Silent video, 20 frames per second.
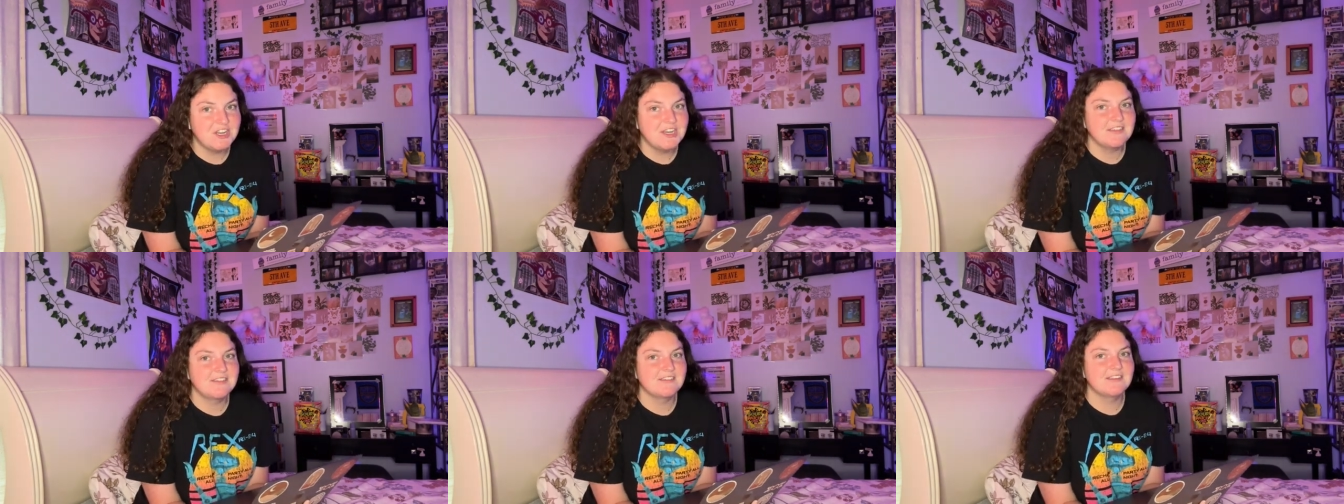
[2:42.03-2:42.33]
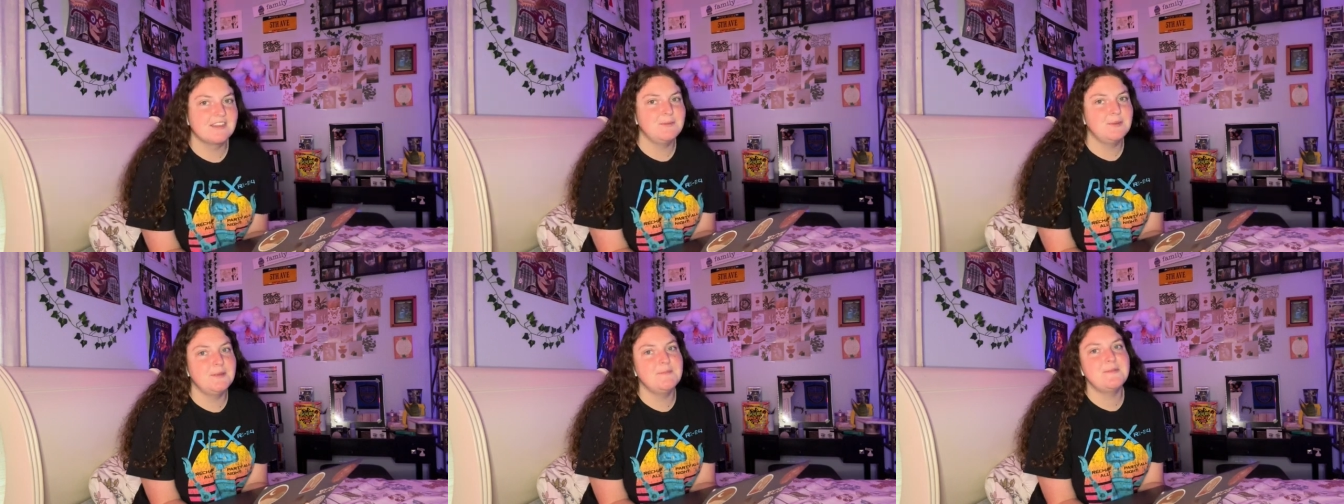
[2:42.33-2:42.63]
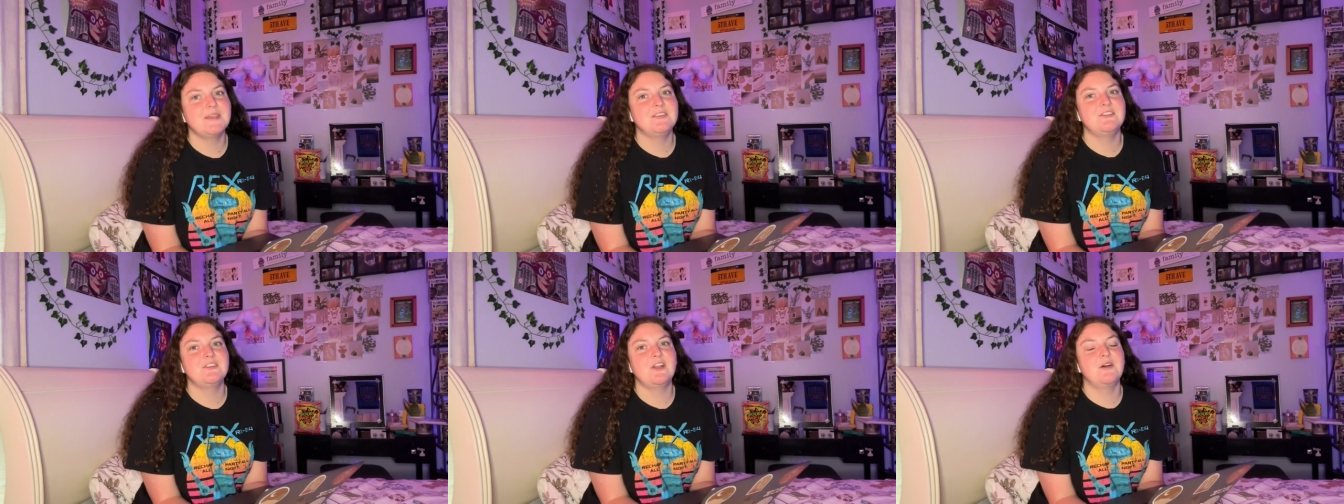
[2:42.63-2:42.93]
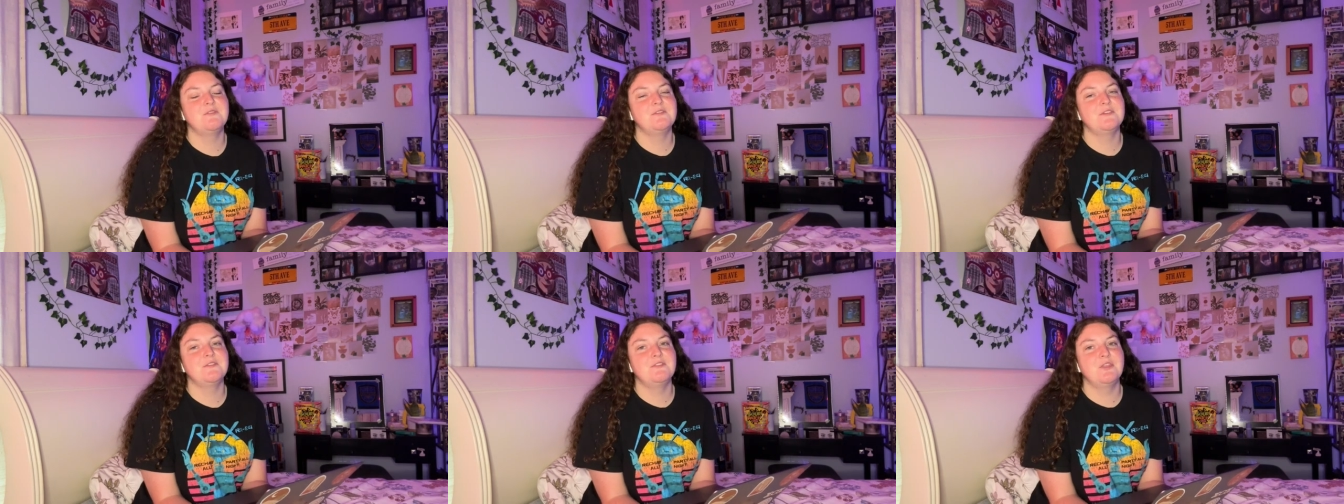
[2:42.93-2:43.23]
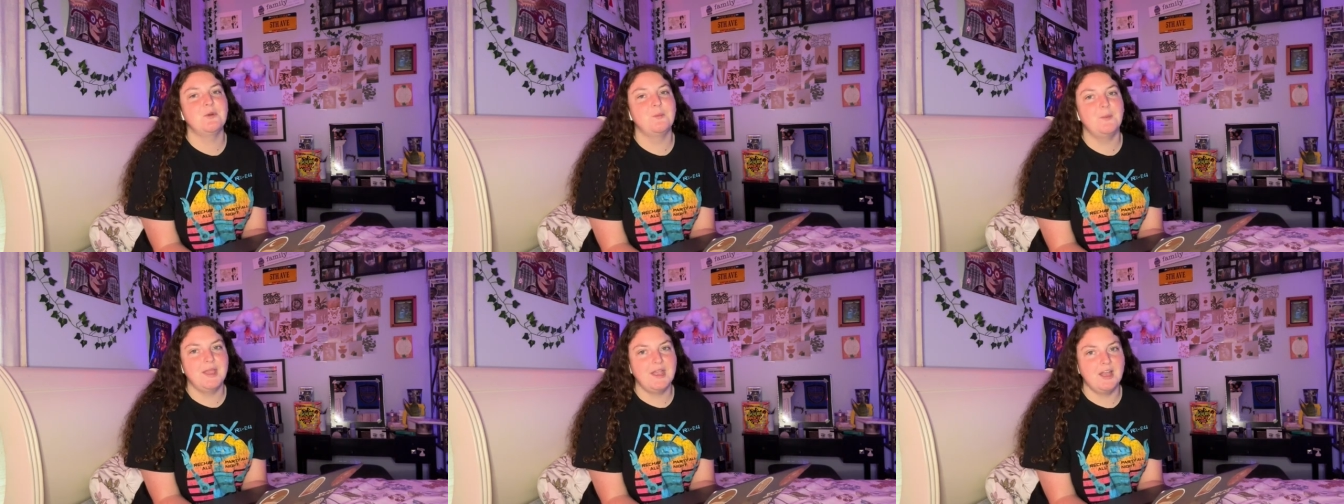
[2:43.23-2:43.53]
It's going to be based off of the
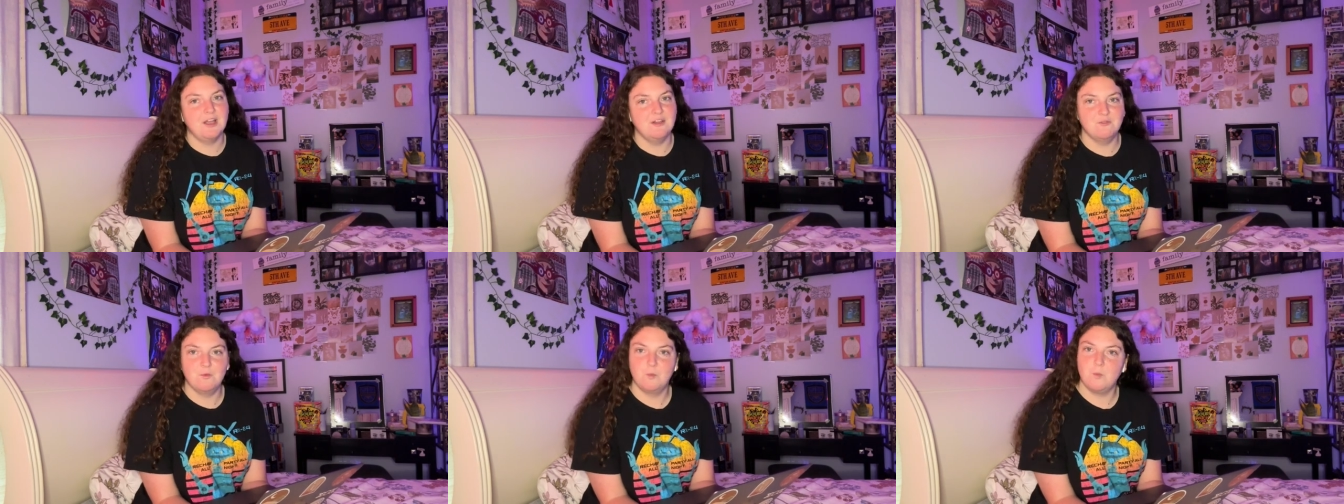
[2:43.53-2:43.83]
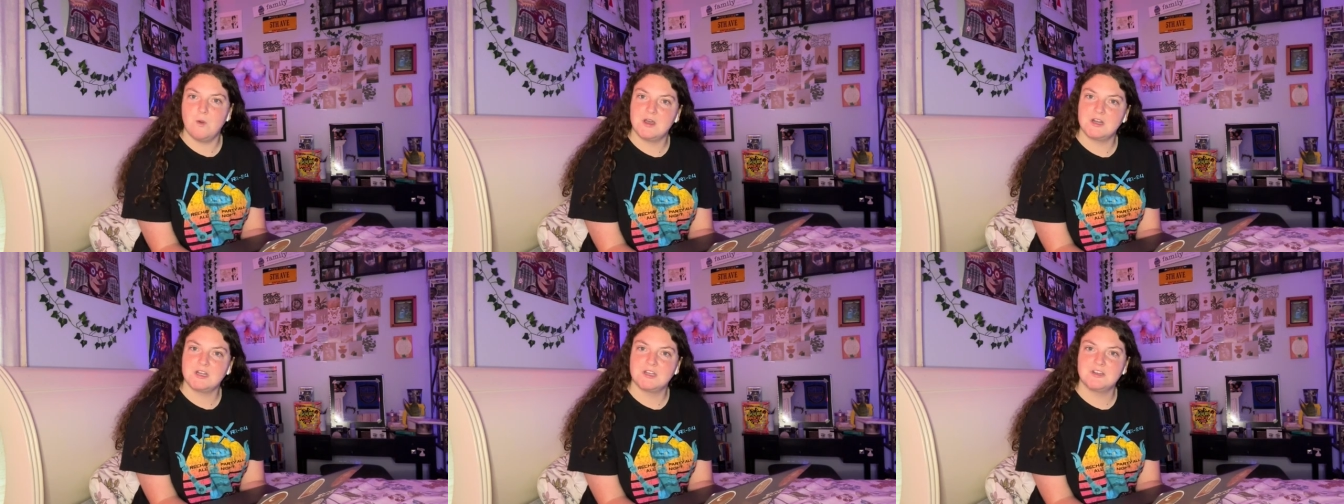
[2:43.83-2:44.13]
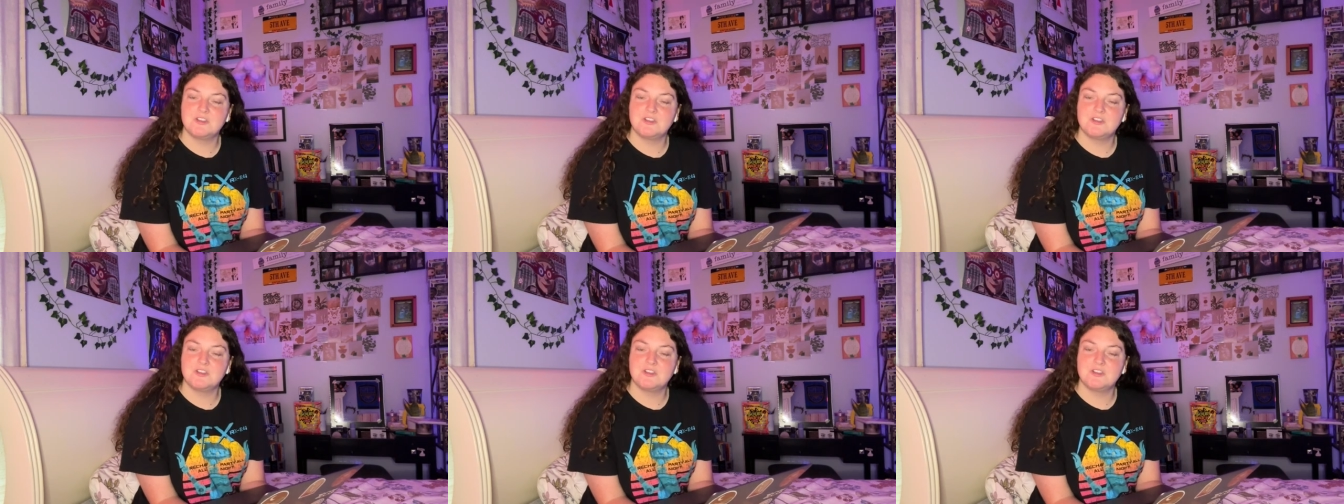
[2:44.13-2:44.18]
Way of Water,